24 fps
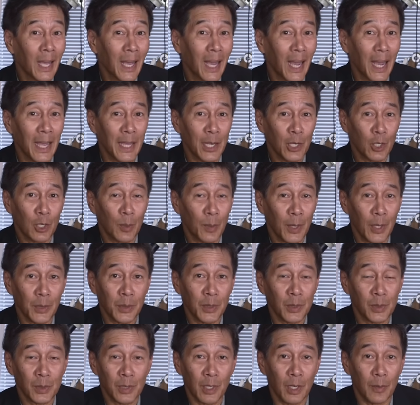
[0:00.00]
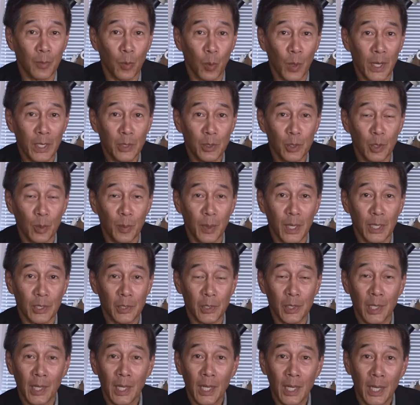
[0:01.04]
I hear about this stuff way too
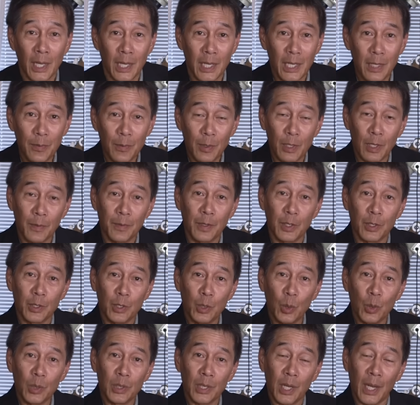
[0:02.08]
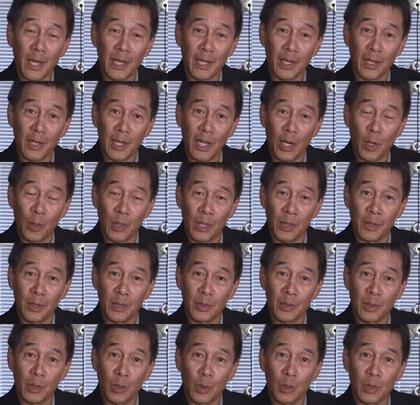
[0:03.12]
much. Even if you do tighten down on this,
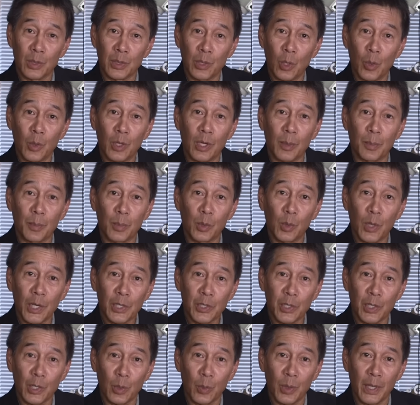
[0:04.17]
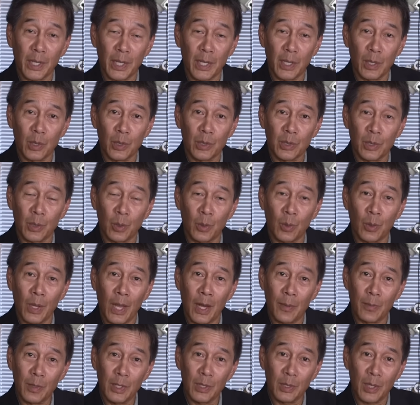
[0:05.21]
there is no compression ring here, so
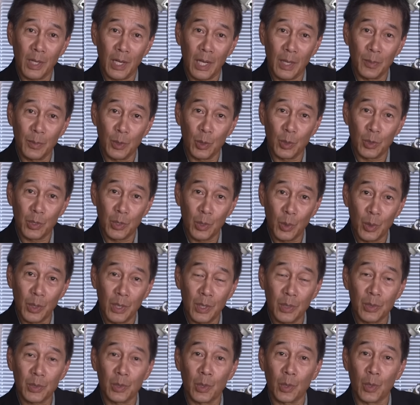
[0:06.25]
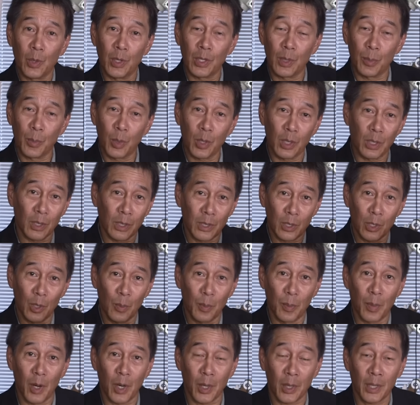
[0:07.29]
every time you do this, you're going to put a little
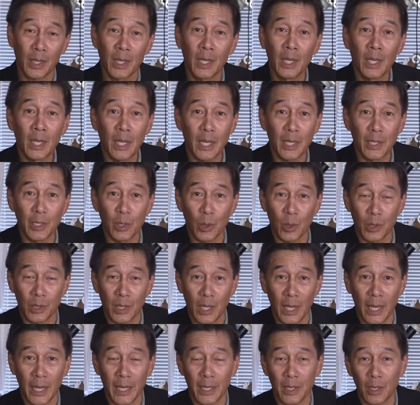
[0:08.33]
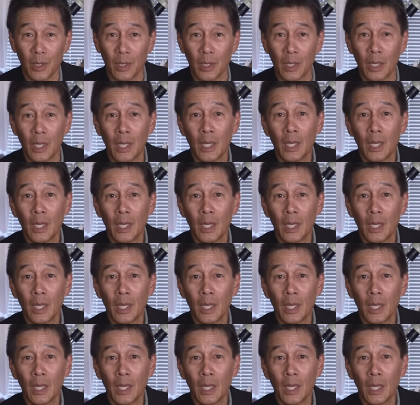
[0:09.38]
mark in your diagonal.